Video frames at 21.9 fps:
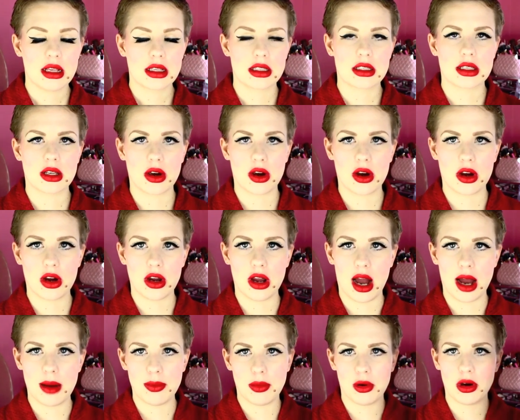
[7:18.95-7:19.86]

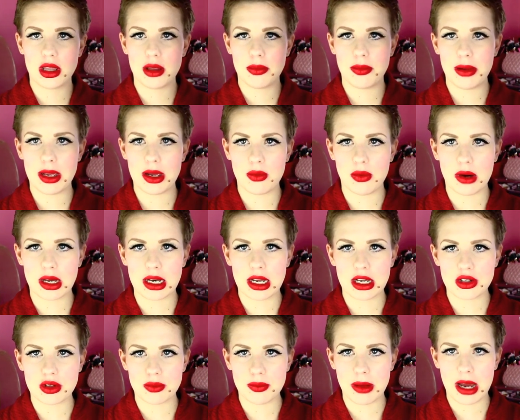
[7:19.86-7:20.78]
So I bought the big
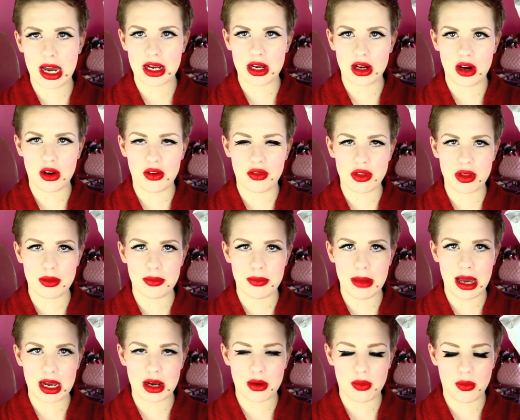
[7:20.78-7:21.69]
100 pack of the
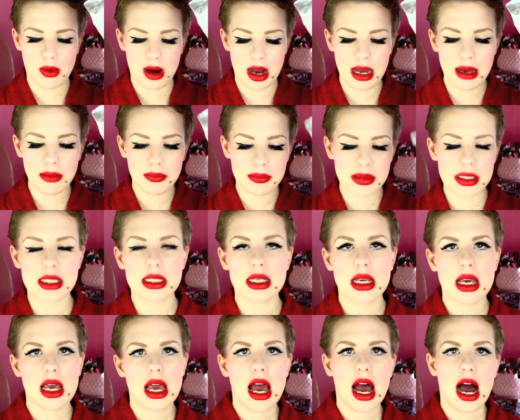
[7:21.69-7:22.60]
MAC
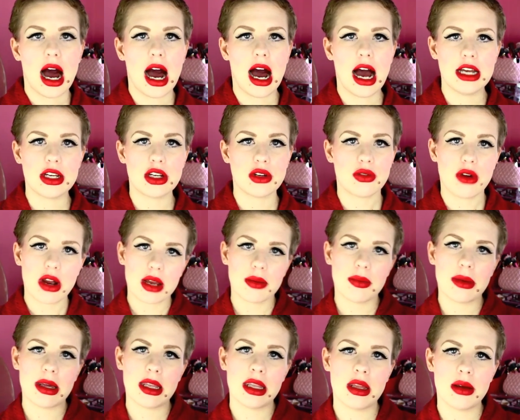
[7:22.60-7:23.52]
wipes. I do
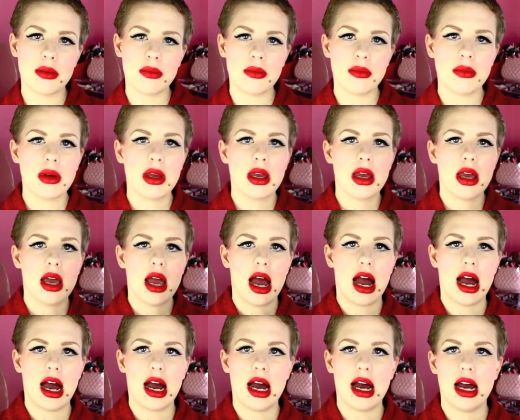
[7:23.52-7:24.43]
recommend them.
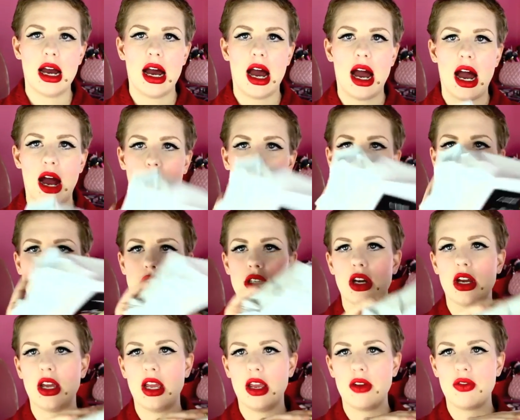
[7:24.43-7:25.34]

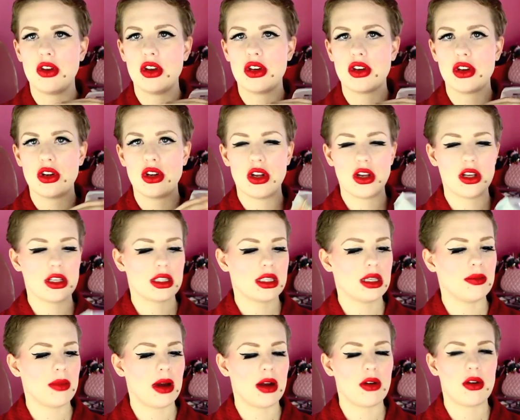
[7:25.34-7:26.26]
Also, if you do use
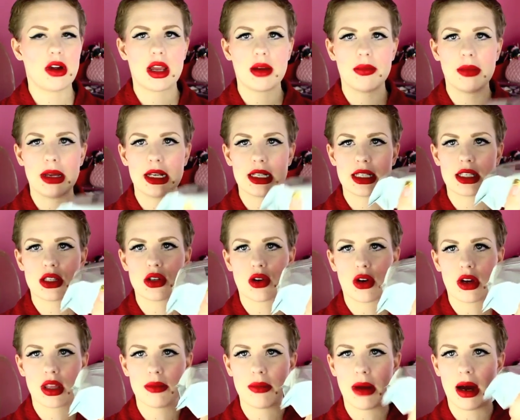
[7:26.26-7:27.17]
them, I recommend
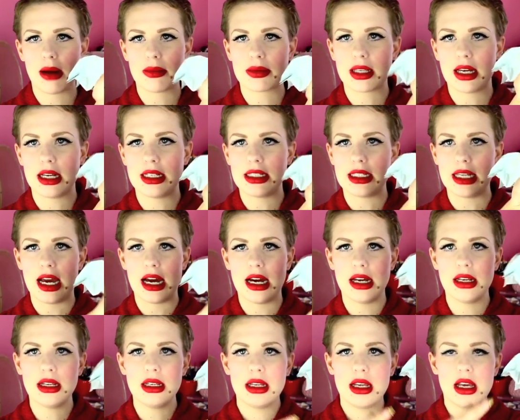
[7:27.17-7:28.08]
storing them upside
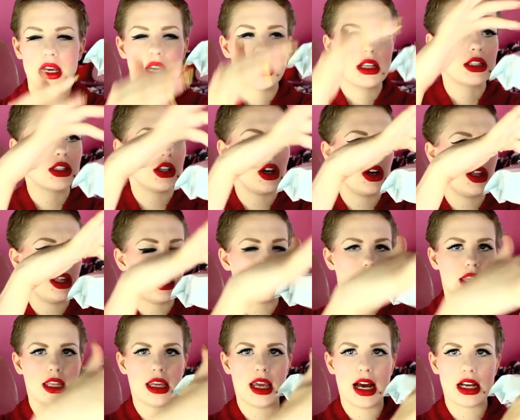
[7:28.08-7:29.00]
down so
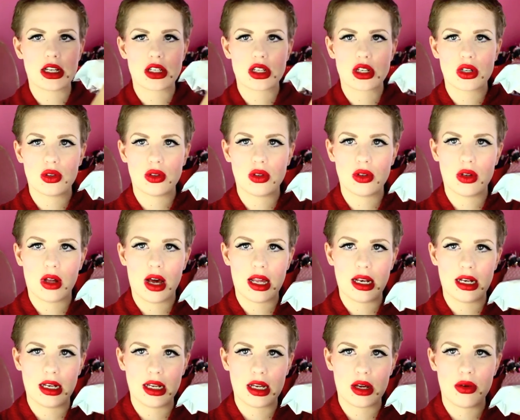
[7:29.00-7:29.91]
that the actual
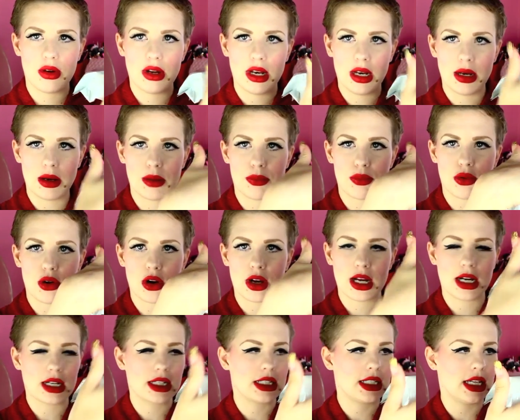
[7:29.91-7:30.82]
like liquid and the
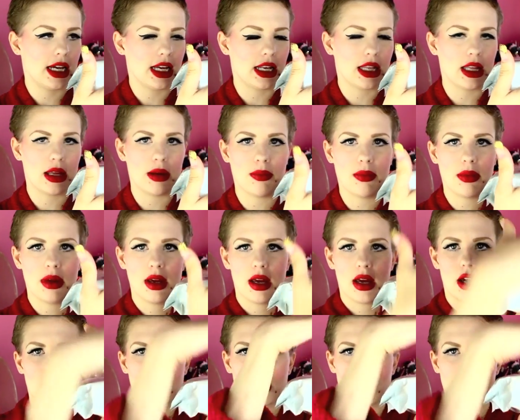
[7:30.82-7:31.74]
product in them
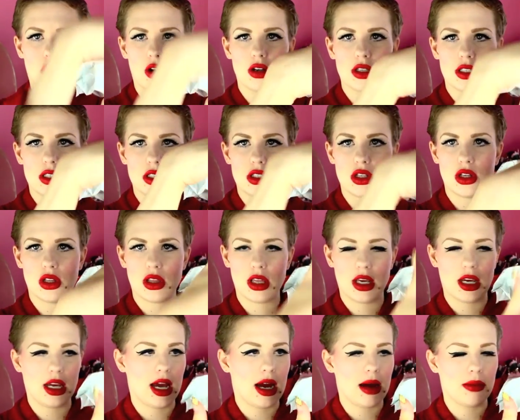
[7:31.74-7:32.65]
goes to
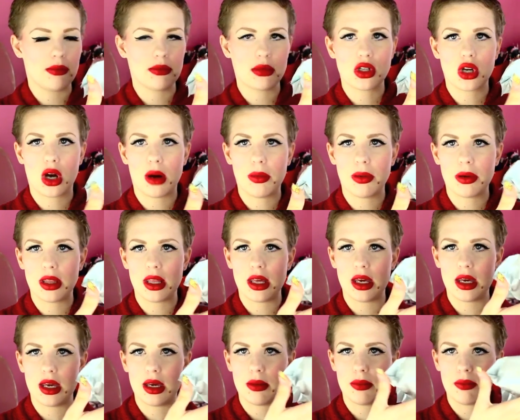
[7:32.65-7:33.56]
the top of
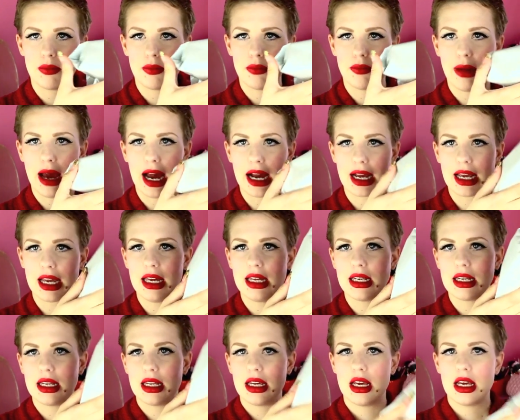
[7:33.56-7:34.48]
the
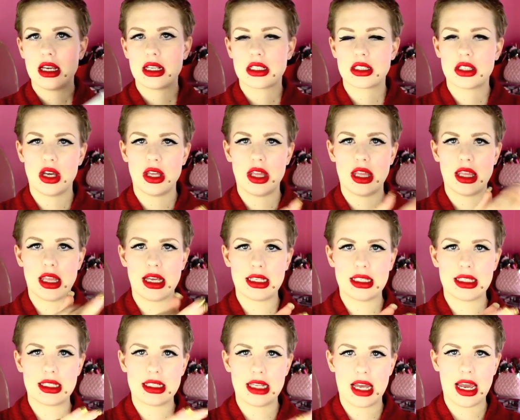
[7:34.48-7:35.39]
packet so that
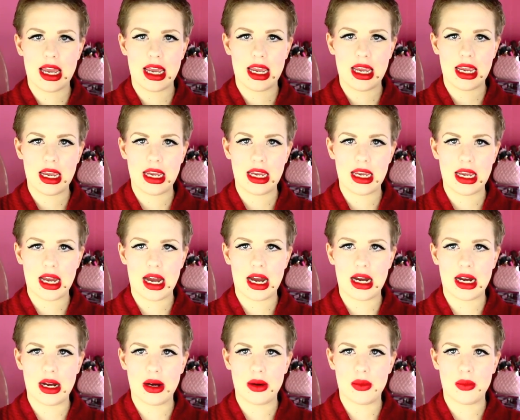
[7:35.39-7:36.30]
they stay
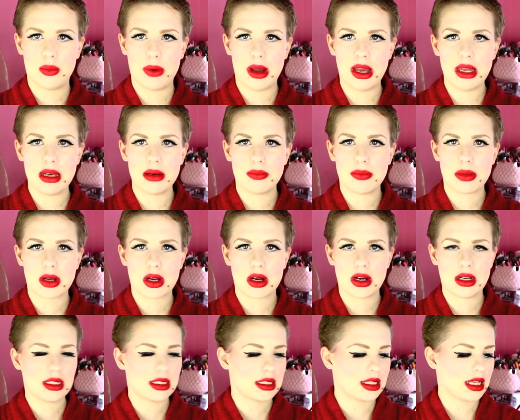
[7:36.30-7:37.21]
wet,
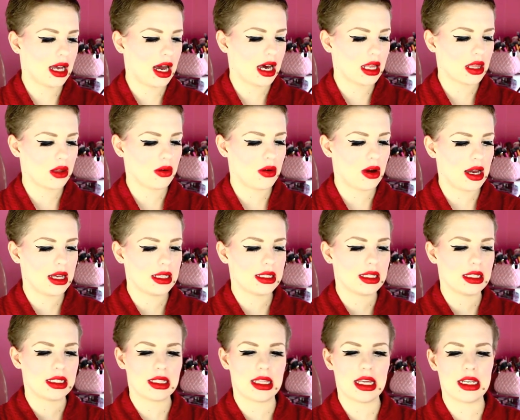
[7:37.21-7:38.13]
because
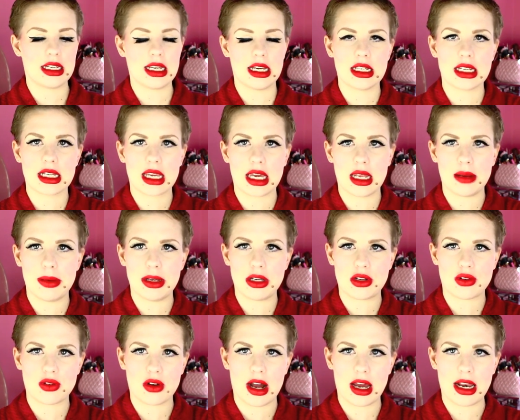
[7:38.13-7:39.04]
otherwise they tend to get a
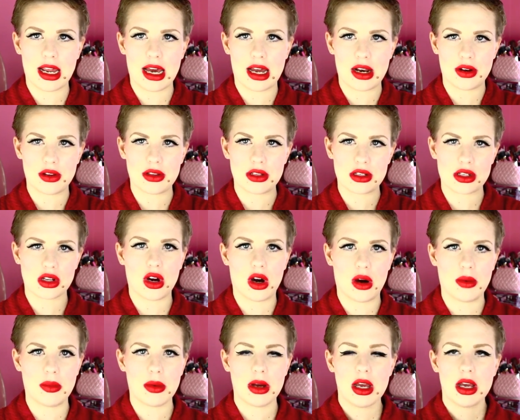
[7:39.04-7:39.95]
bit dried out on the
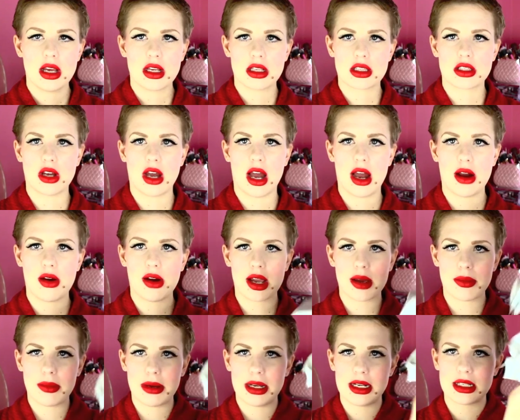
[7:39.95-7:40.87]
top. So I
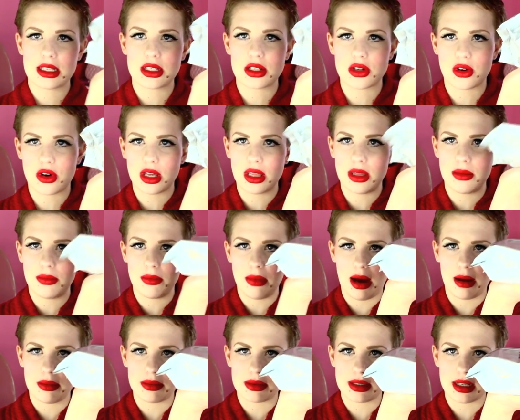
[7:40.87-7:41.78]
recommend storing
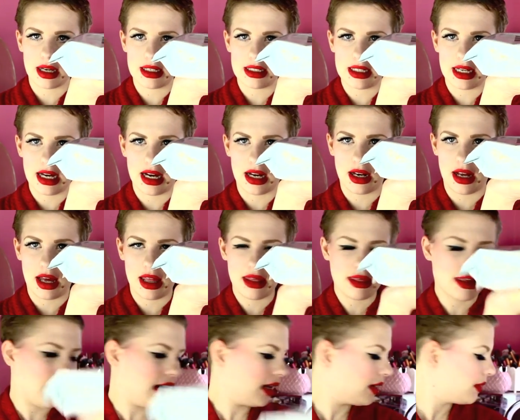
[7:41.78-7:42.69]
them upside down
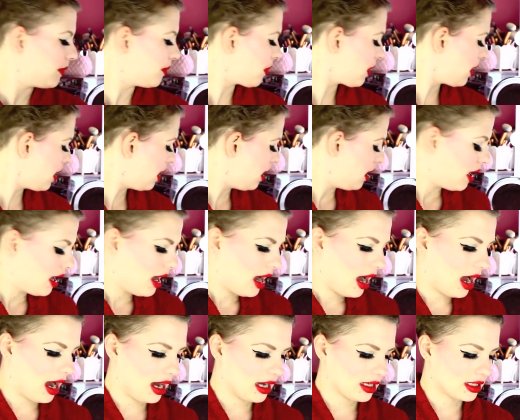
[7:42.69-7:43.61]
like that.
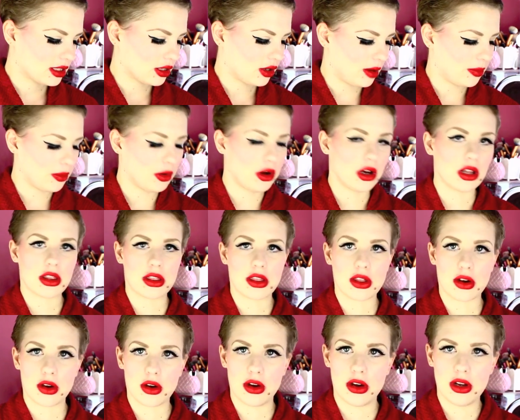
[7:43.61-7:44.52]
So I
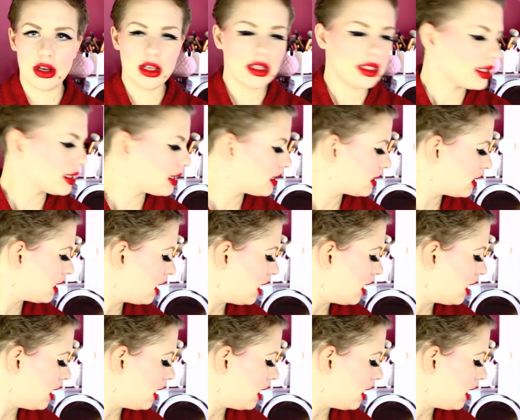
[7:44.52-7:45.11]
bought those.